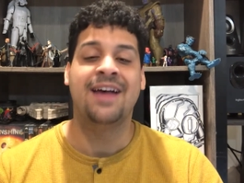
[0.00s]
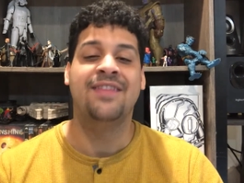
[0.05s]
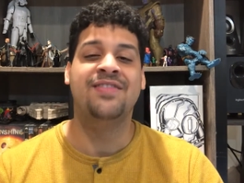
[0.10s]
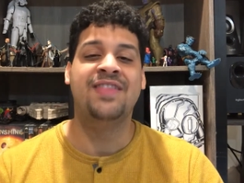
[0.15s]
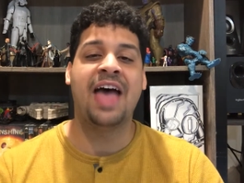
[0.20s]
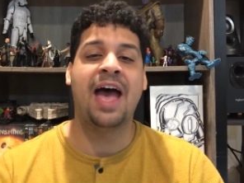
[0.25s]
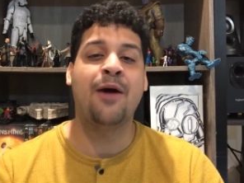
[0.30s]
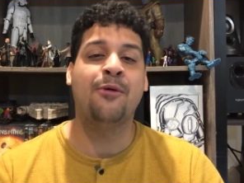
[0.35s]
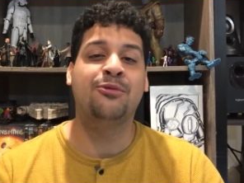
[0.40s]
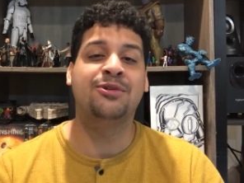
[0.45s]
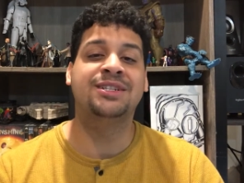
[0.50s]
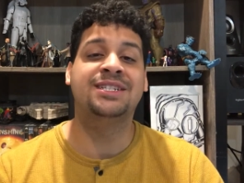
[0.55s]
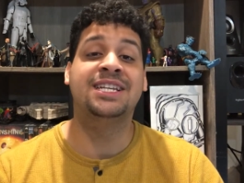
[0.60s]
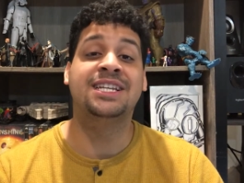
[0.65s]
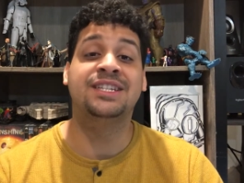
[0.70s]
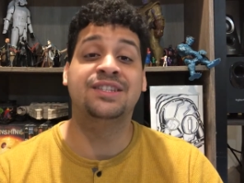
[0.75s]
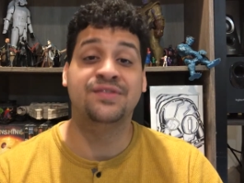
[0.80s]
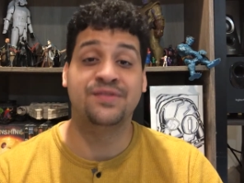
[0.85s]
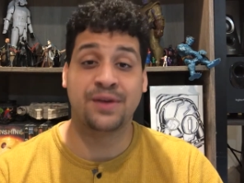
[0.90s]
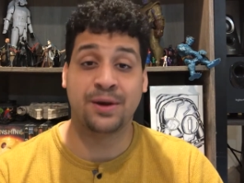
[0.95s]
That was
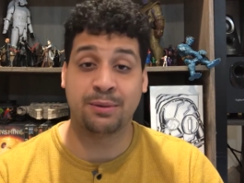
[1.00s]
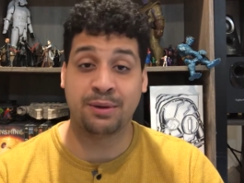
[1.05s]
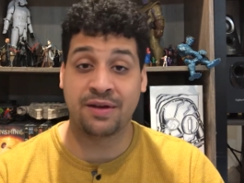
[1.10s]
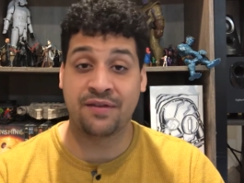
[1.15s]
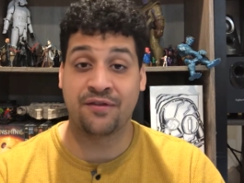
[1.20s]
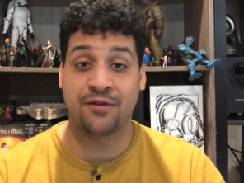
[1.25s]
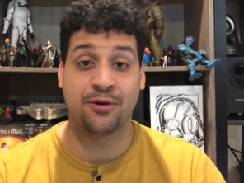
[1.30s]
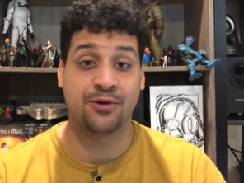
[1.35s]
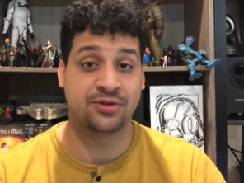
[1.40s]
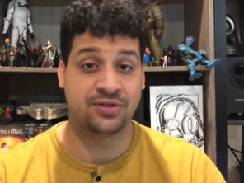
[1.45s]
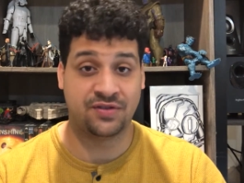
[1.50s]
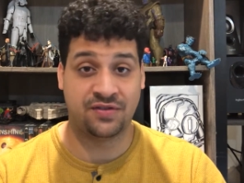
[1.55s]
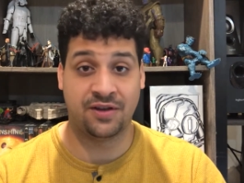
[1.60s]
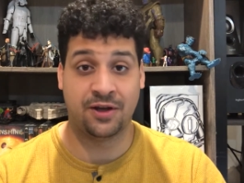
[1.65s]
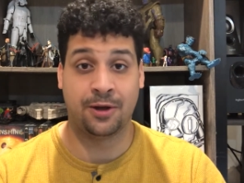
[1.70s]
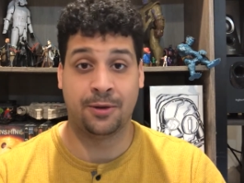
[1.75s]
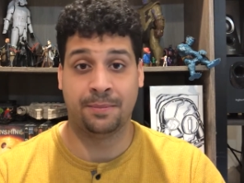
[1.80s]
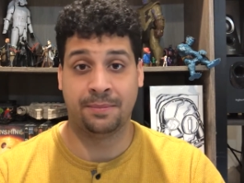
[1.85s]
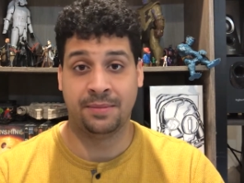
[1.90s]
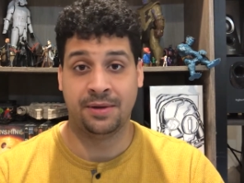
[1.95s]
his very first
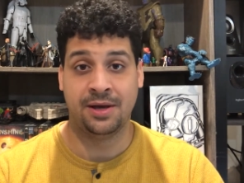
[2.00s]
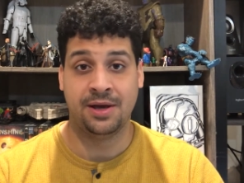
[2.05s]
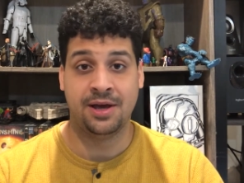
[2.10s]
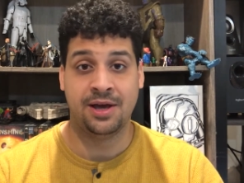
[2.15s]
film.